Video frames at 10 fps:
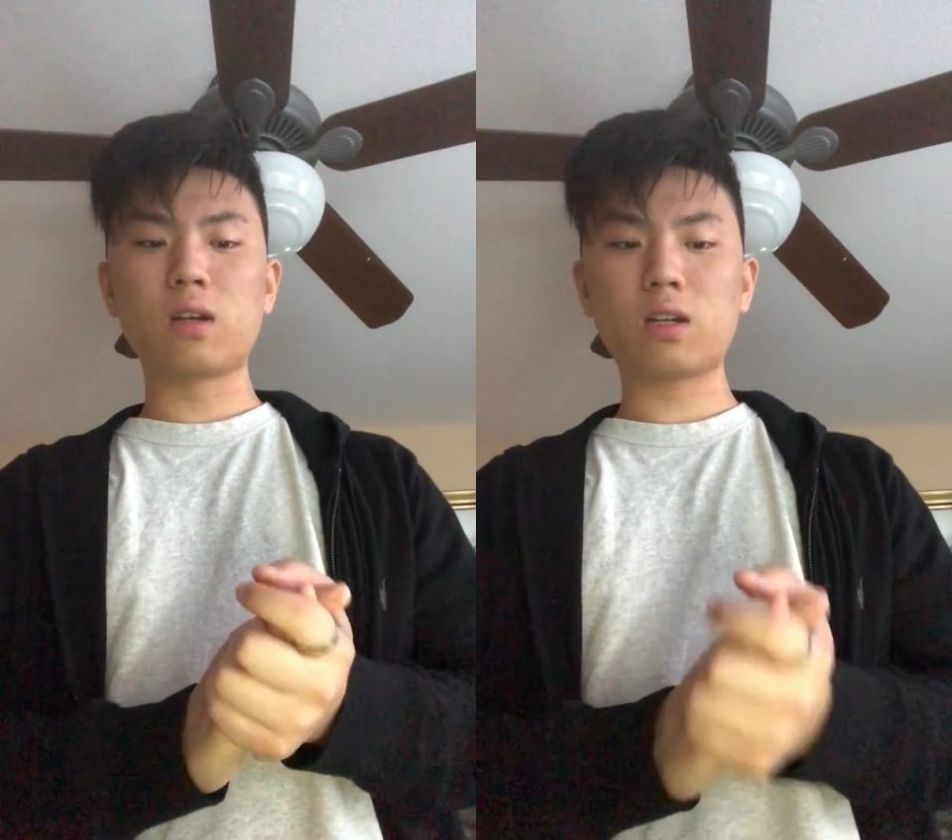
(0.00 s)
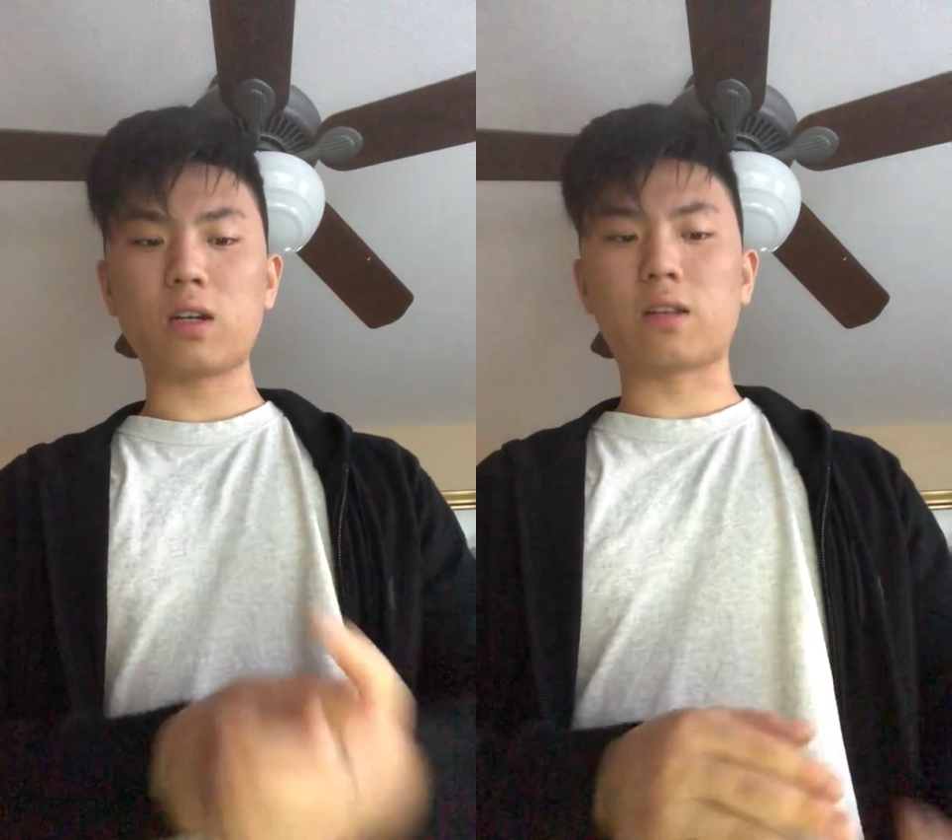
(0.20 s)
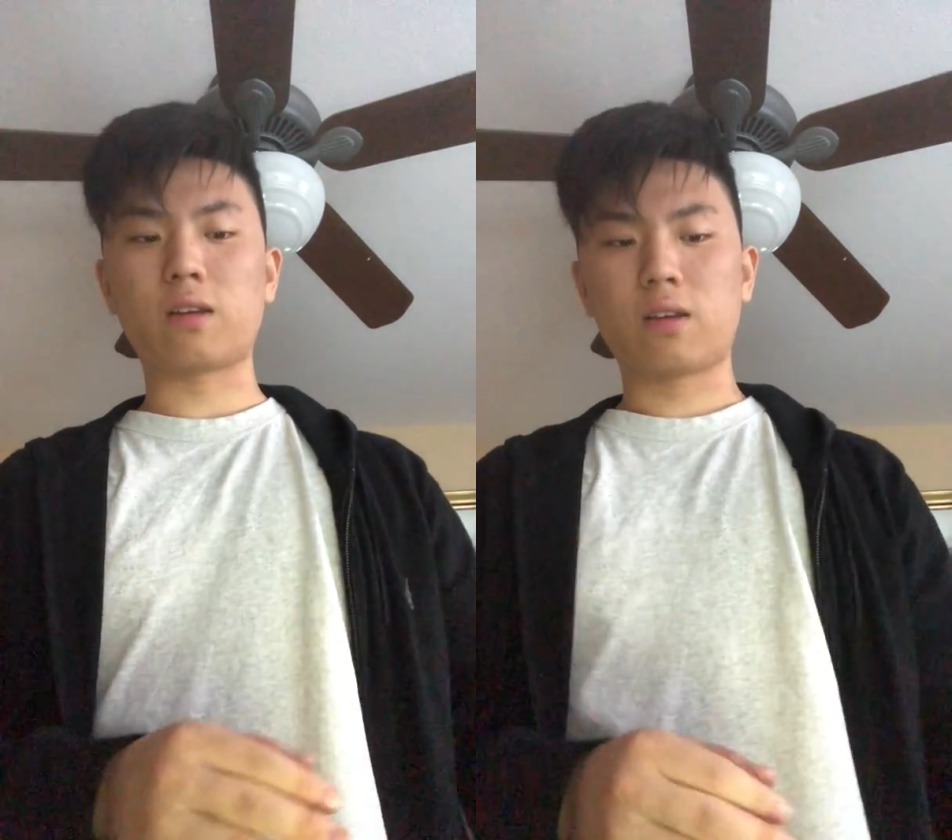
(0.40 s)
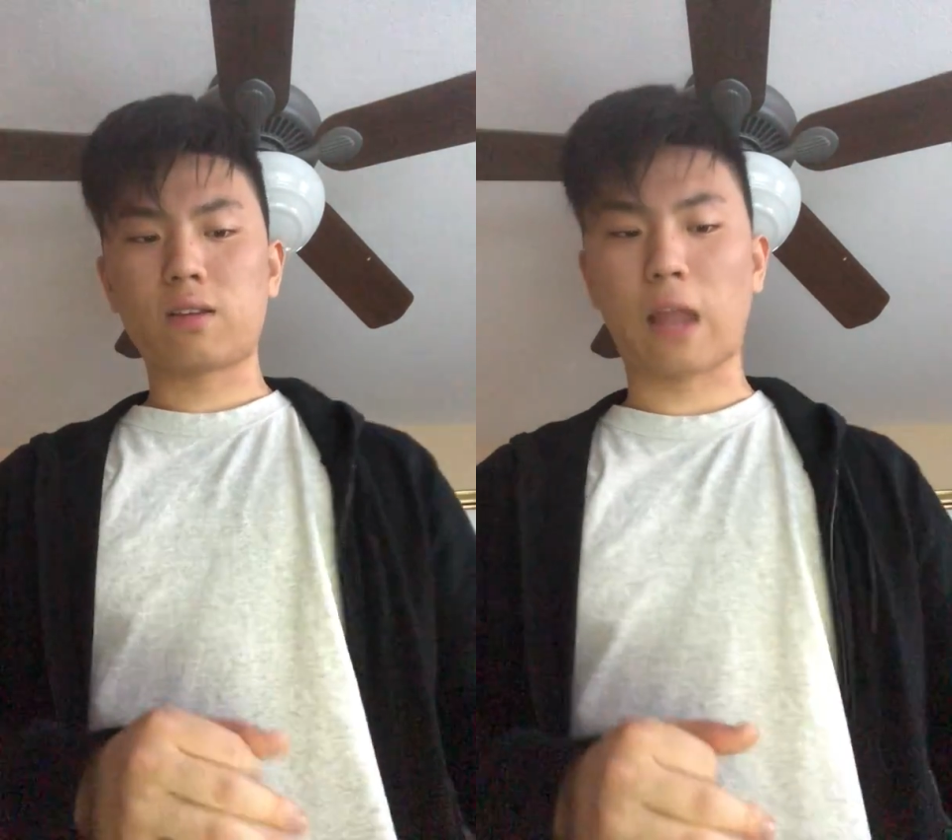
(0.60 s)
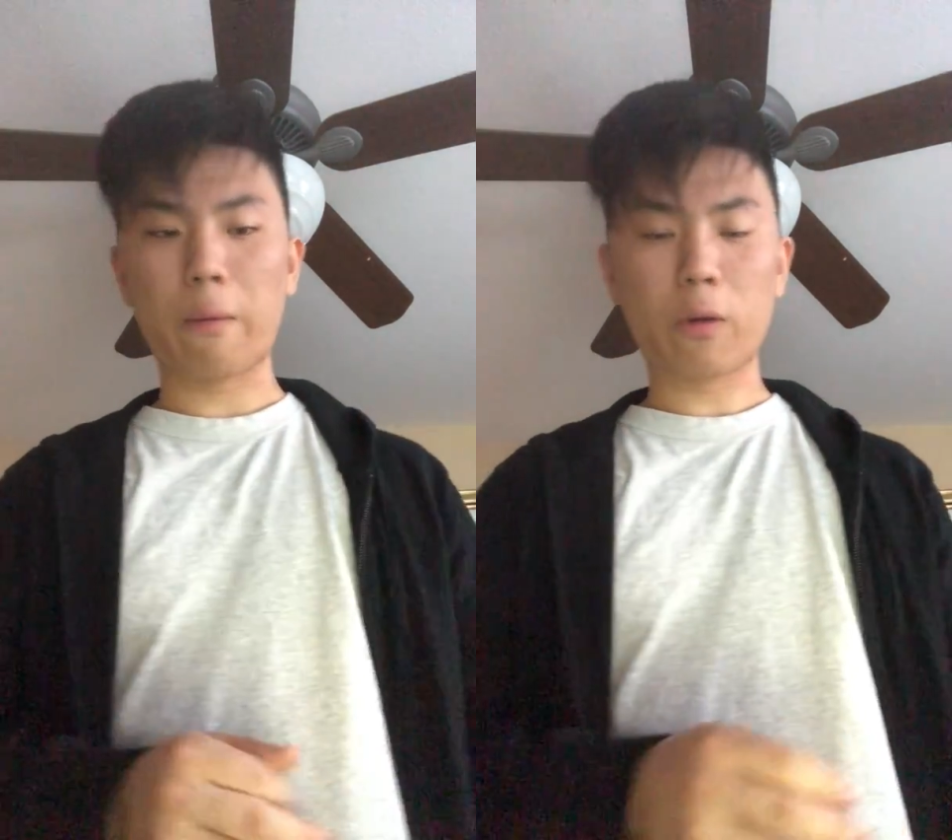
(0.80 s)
Good.
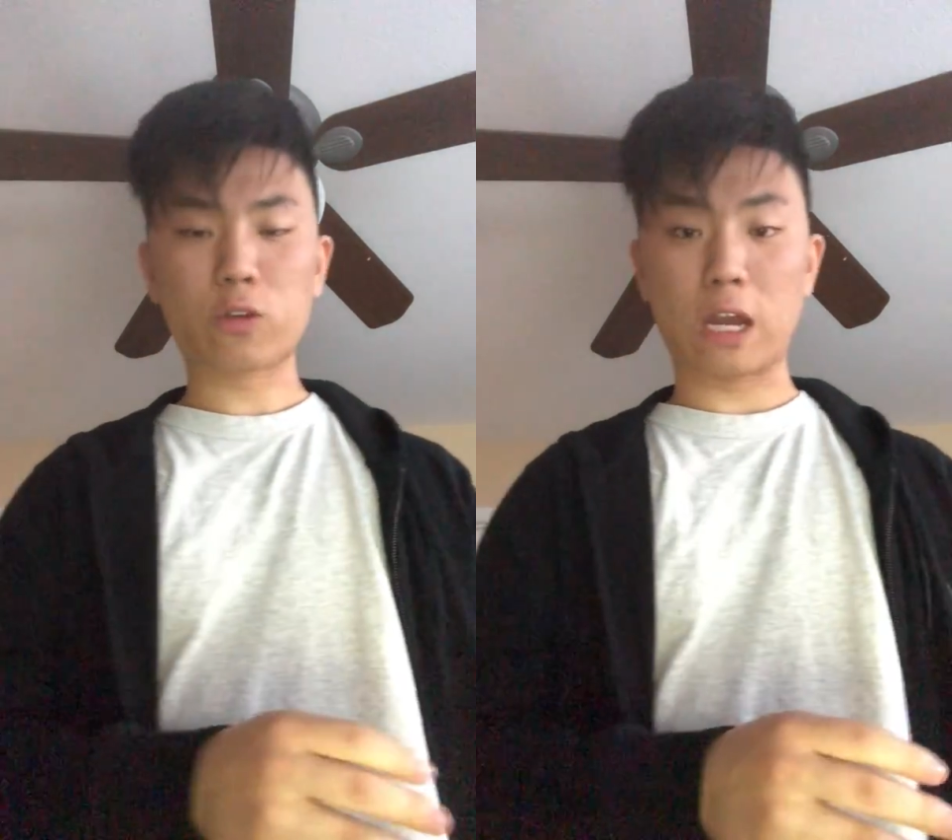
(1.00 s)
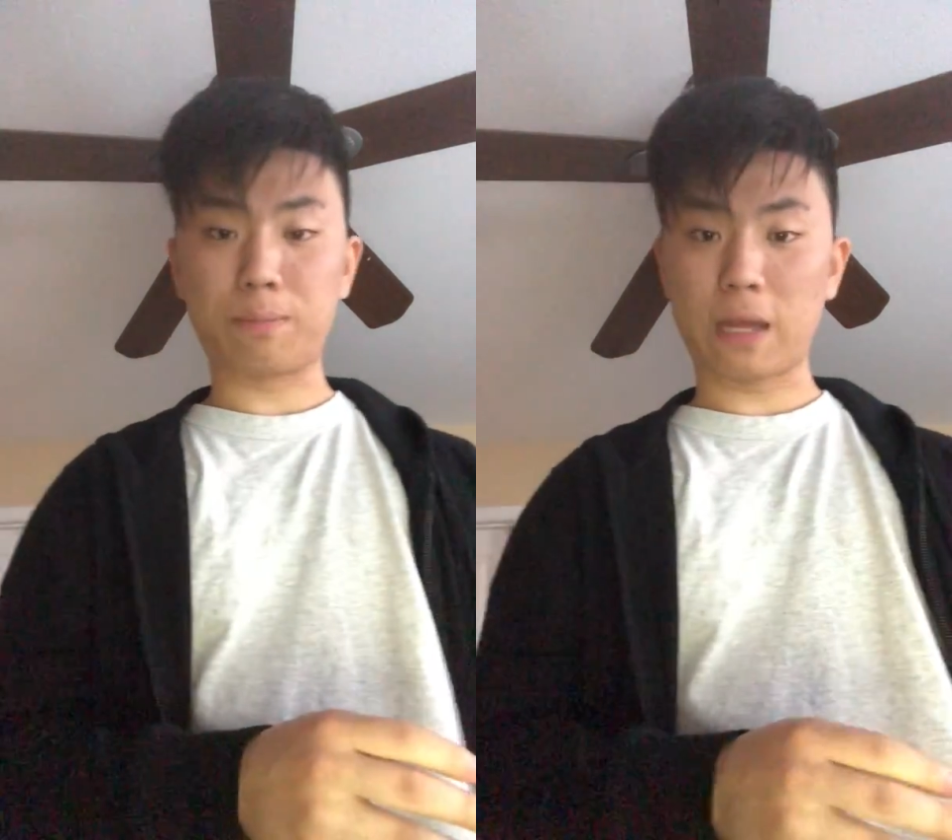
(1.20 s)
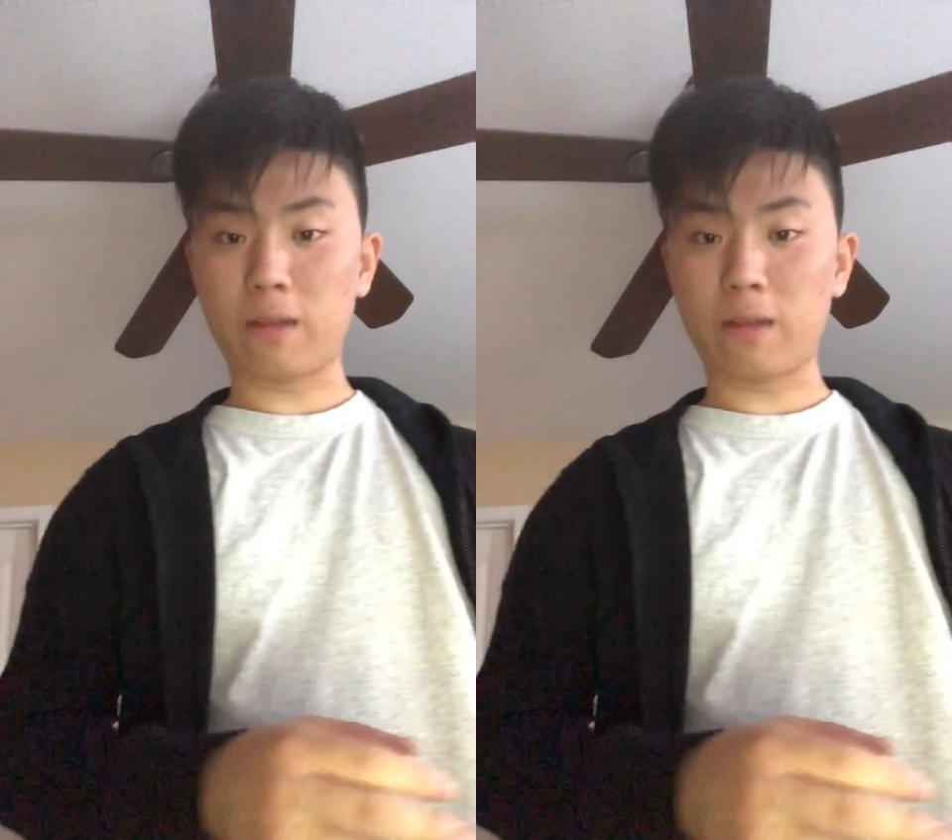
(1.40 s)
Now we will try to play